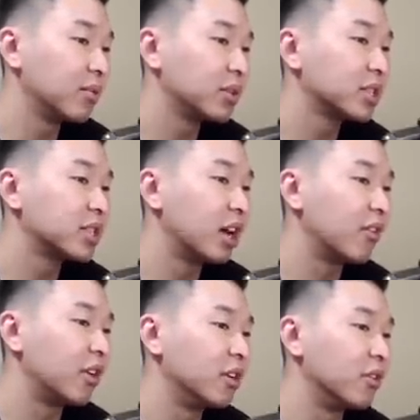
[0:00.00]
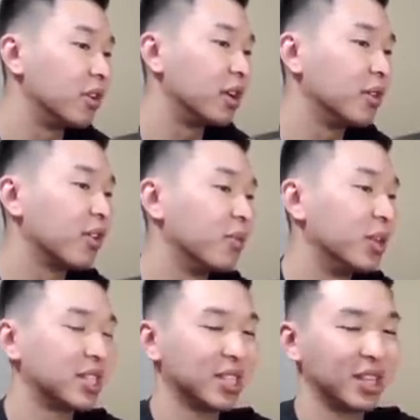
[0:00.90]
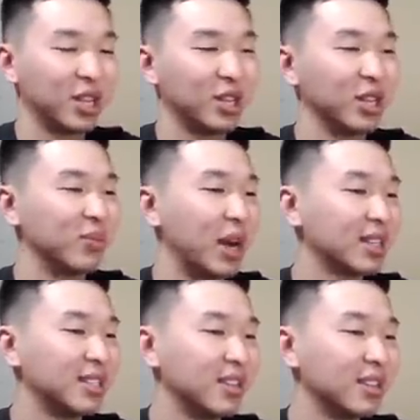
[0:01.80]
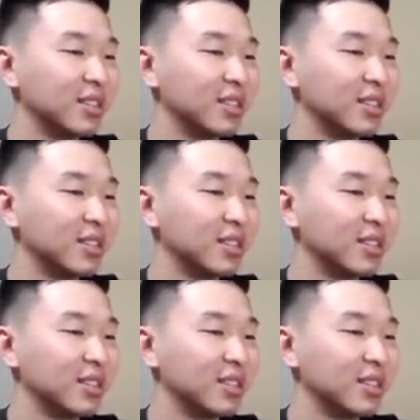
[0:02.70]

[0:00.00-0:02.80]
stuff all over it from this box here.